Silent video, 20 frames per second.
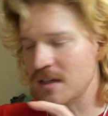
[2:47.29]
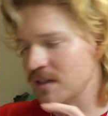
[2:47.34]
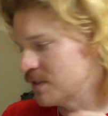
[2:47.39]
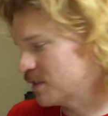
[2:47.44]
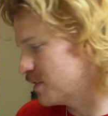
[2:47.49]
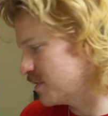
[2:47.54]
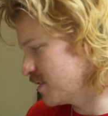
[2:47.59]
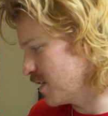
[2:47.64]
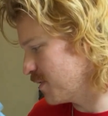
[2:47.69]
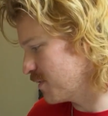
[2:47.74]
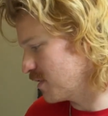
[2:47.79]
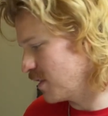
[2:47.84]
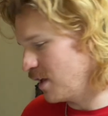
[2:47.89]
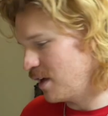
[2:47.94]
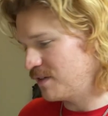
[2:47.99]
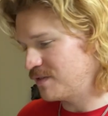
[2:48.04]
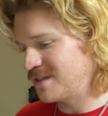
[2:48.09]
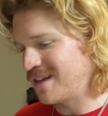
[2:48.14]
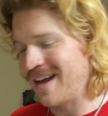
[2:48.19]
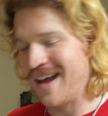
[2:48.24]
Some sun
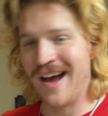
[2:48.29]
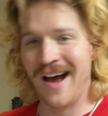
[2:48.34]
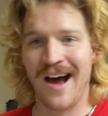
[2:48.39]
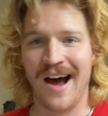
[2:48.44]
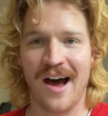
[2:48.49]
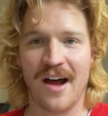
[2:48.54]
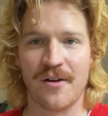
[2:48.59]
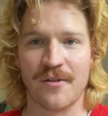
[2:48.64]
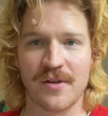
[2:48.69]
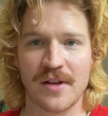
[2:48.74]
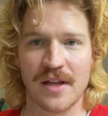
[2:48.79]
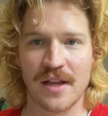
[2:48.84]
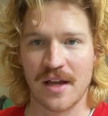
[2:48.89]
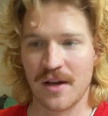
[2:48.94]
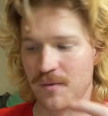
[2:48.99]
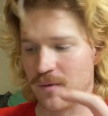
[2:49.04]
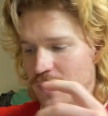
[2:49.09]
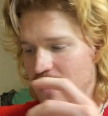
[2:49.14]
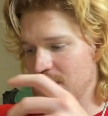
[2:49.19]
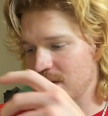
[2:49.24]
gloves. I don't really
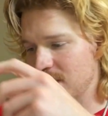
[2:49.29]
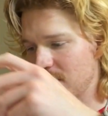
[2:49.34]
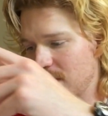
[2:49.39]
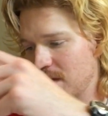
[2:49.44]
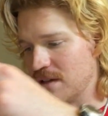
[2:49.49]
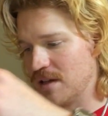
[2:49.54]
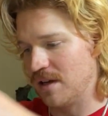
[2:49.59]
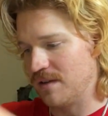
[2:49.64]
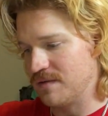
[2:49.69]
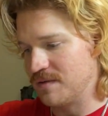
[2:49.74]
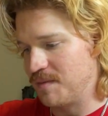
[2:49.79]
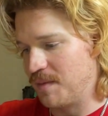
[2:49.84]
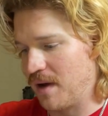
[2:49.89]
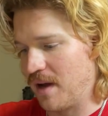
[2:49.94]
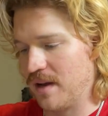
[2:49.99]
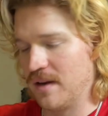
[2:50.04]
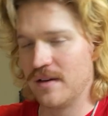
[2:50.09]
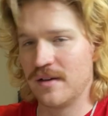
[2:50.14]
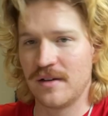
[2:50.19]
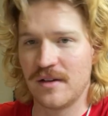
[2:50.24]
like wearing sun gloves,
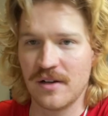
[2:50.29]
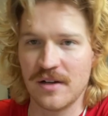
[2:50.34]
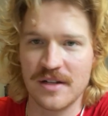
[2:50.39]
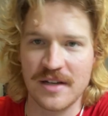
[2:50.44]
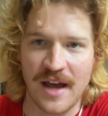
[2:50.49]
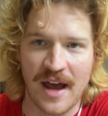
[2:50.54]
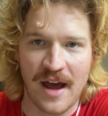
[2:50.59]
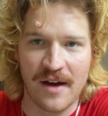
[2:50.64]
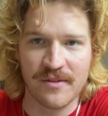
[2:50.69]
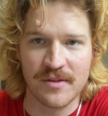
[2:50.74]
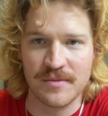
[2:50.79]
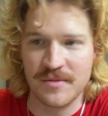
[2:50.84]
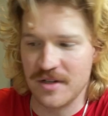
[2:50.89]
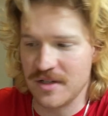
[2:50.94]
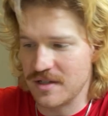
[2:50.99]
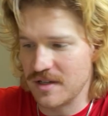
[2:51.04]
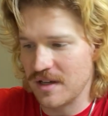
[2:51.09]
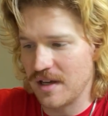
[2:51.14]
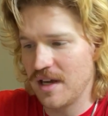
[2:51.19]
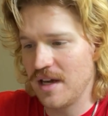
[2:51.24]
but good to have them
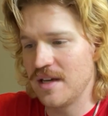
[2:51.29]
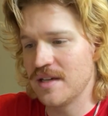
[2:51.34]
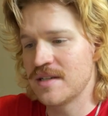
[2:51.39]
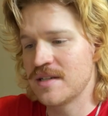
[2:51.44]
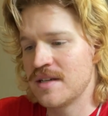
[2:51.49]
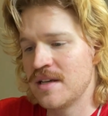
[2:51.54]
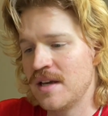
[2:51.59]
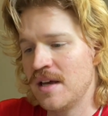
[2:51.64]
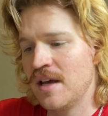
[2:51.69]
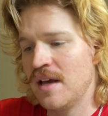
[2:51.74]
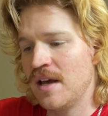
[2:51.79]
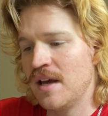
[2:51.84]
just in case.